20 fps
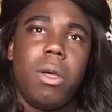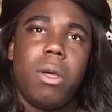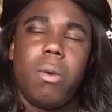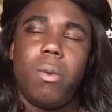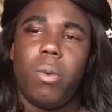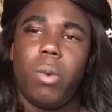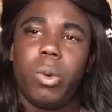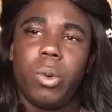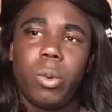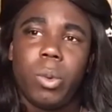
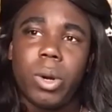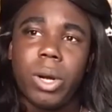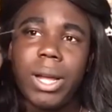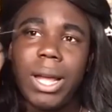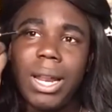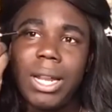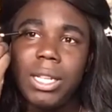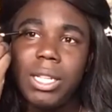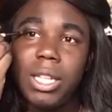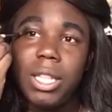we're
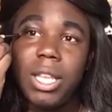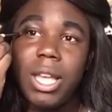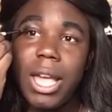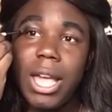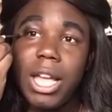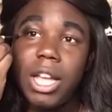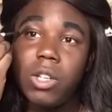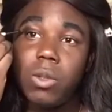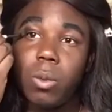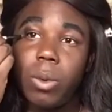getting to the
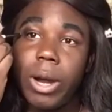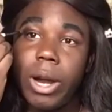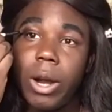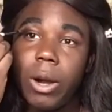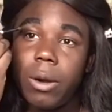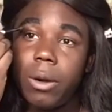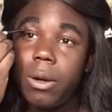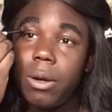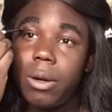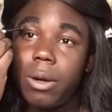age
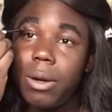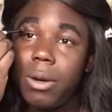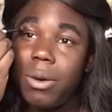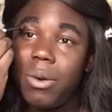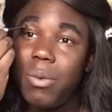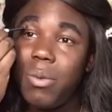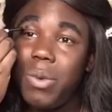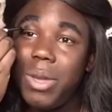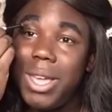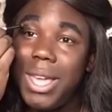where
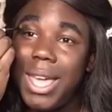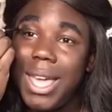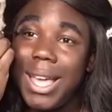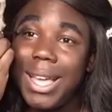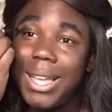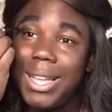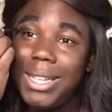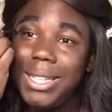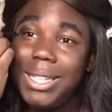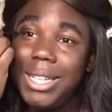we can't
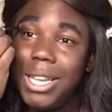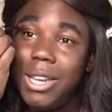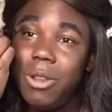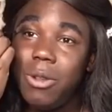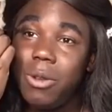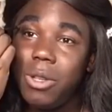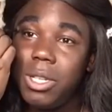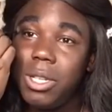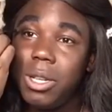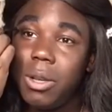
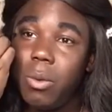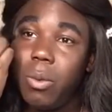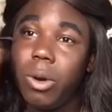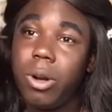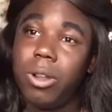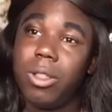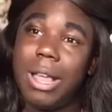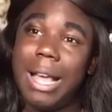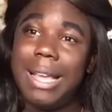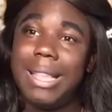continue to,
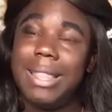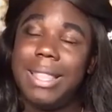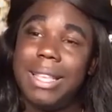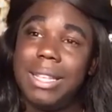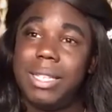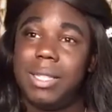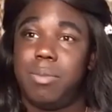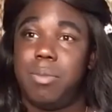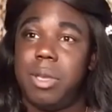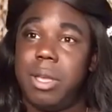we're like
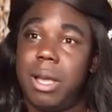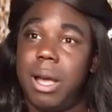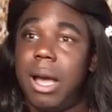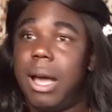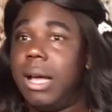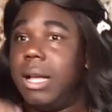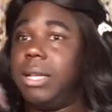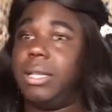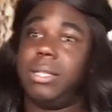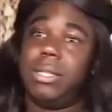this
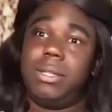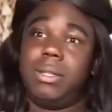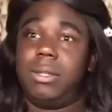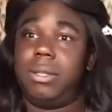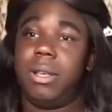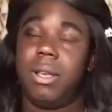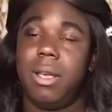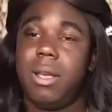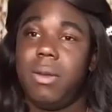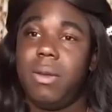because
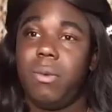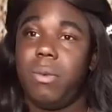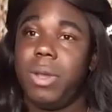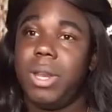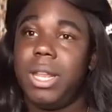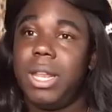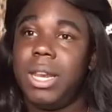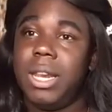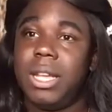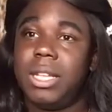we
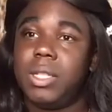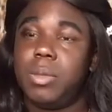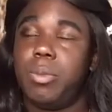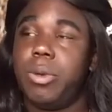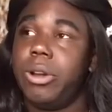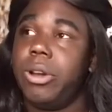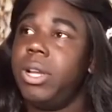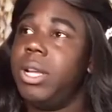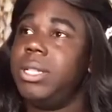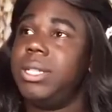didn't
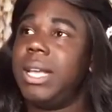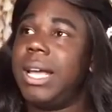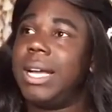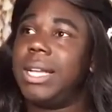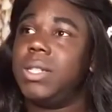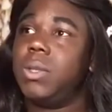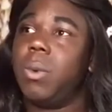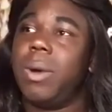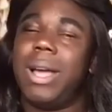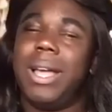experience
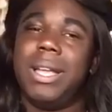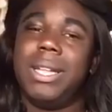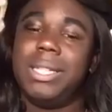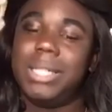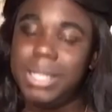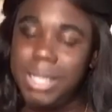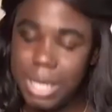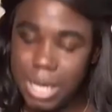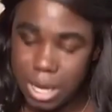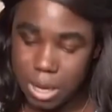X, Y, and
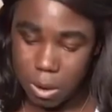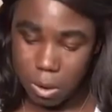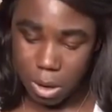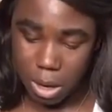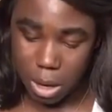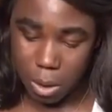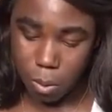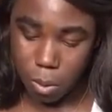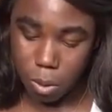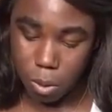Z.
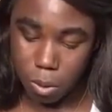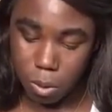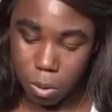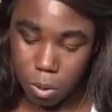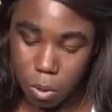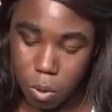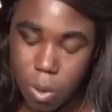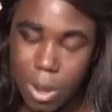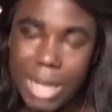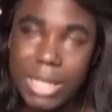Okay, well,
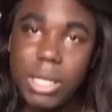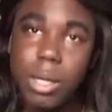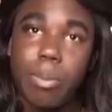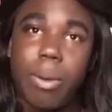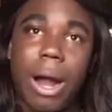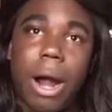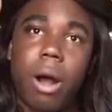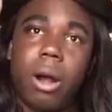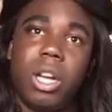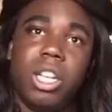who has the
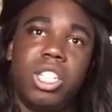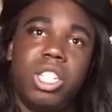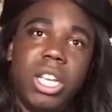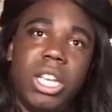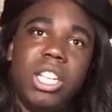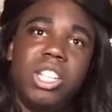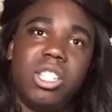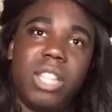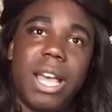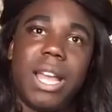power to
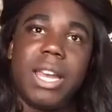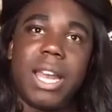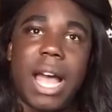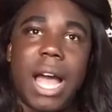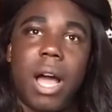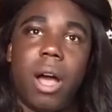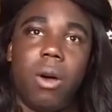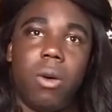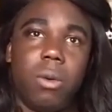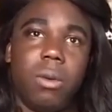change that
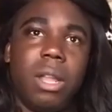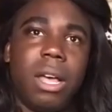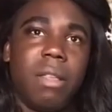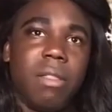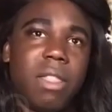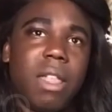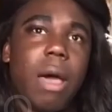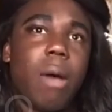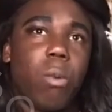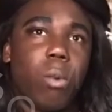now?
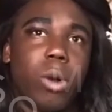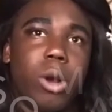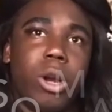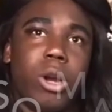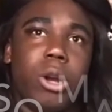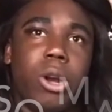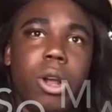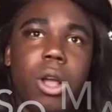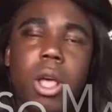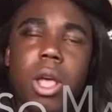That we're,
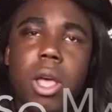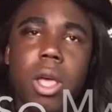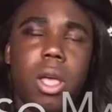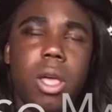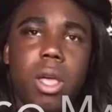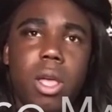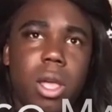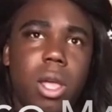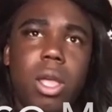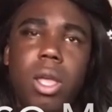
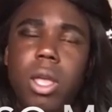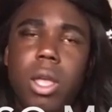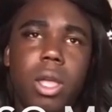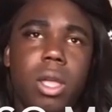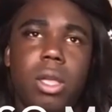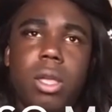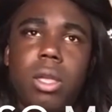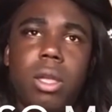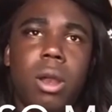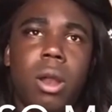
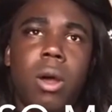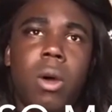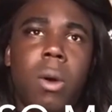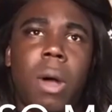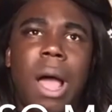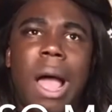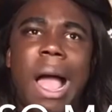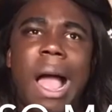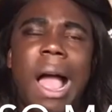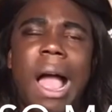you know,
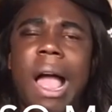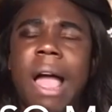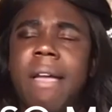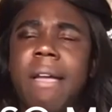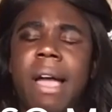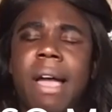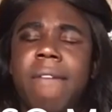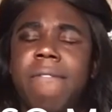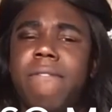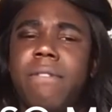
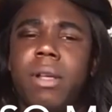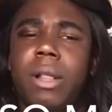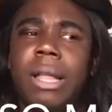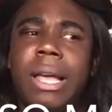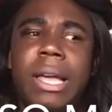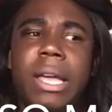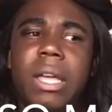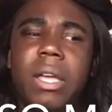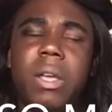I feel like